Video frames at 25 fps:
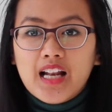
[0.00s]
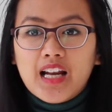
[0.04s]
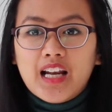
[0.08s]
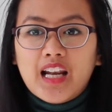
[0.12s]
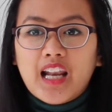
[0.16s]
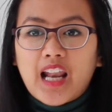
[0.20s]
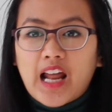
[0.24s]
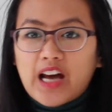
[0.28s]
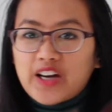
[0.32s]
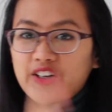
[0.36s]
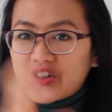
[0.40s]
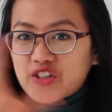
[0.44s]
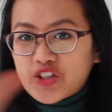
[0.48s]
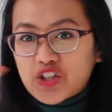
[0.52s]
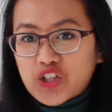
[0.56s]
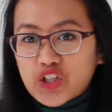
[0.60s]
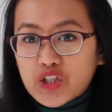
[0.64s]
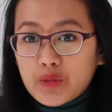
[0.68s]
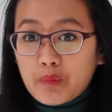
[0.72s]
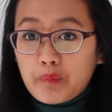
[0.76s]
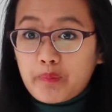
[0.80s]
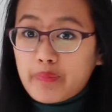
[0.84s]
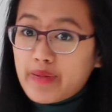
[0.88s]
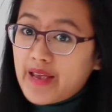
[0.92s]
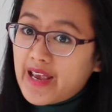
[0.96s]

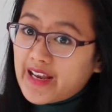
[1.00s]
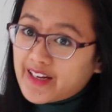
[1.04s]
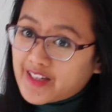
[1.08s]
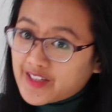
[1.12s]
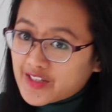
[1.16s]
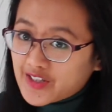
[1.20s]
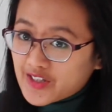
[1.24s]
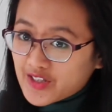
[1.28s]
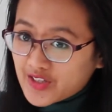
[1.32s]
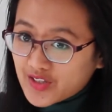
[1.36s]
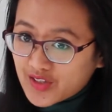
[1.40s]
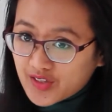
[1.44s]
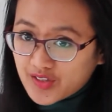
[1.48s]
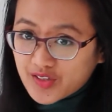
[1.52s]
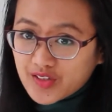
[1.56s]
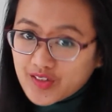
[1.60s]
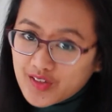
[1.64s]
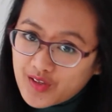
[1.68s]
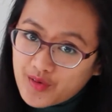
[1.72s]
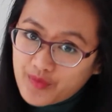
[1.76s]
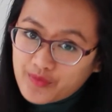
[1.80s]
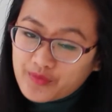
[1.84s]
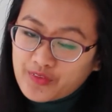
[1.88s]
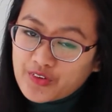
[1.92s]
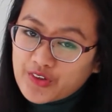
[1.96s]
large packages
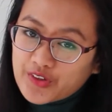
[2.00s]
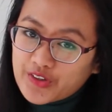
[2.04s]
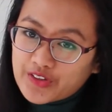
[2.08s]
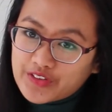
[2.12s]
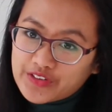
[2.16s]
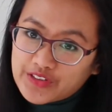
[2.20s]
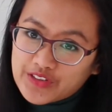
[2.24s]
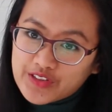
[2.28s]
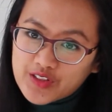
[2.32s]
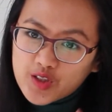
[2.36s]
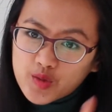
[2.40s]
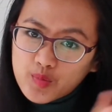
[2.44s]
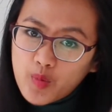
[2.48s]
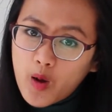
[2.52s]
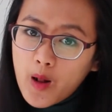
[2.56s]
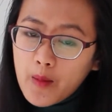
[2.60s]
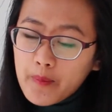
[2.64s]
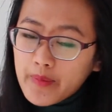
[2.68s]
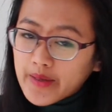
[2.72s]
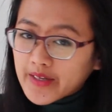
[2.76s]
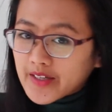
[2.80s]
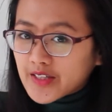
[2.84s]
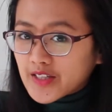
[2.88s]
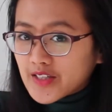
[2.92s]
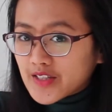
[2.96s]
versus small
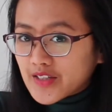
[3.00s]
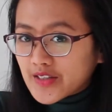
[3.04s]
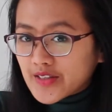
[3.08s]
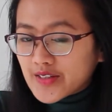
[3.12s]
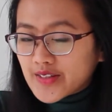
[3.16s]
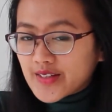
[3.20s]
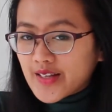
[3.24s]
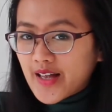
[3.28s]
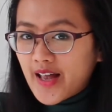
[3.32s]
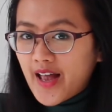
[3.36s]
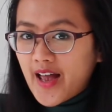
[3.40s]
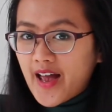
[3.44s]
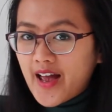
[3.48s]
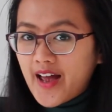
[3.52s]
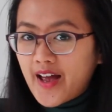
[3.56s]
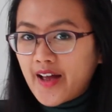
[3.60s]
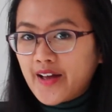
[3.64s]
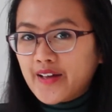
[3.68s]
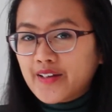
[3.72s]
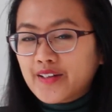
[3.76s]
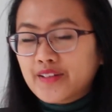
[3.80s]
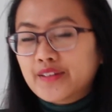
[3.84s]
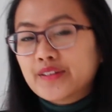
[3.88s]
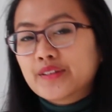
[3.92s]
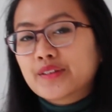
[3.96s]
packages
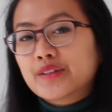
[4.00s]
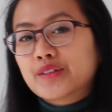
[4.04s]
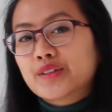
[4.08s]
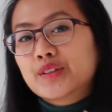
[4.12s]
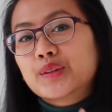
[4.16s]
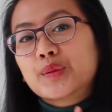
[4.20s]
and